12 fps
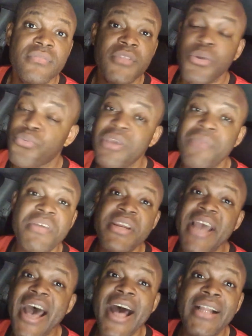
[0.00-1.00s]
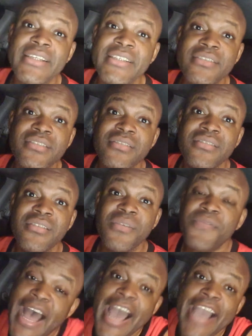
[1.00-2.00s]
Caribbean islands.
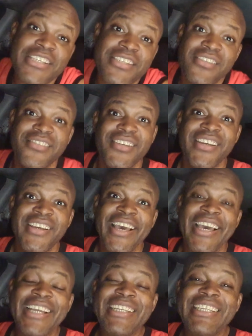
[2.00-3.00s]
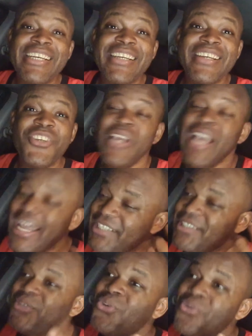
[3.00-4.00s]
Facts. You
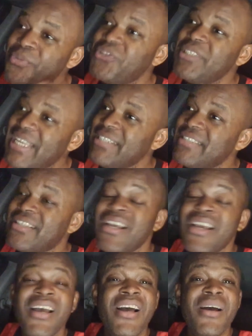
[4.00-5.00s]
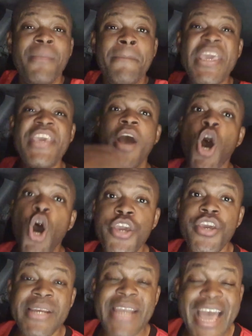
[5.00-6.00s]
gotta do music that is
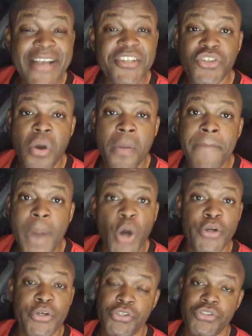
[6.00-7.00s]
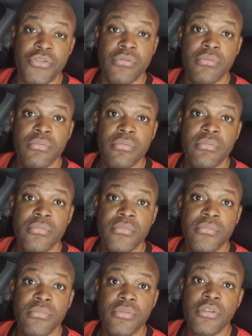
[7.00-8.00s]
beyond your national borders.
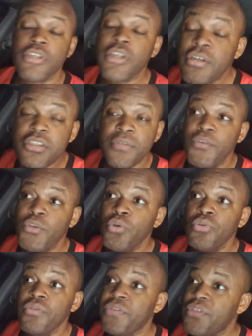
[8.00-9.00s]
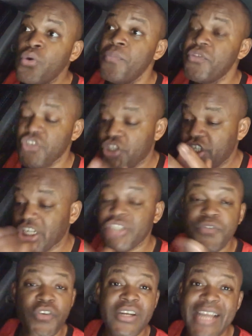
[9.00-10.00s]
So those of you who do music
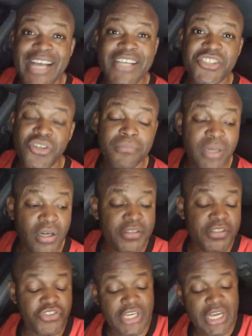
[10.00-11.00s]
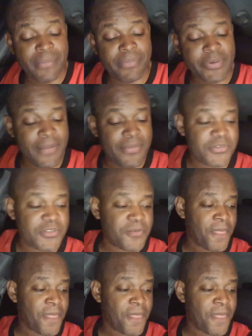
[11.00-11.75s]
just for your national borders, you got problems.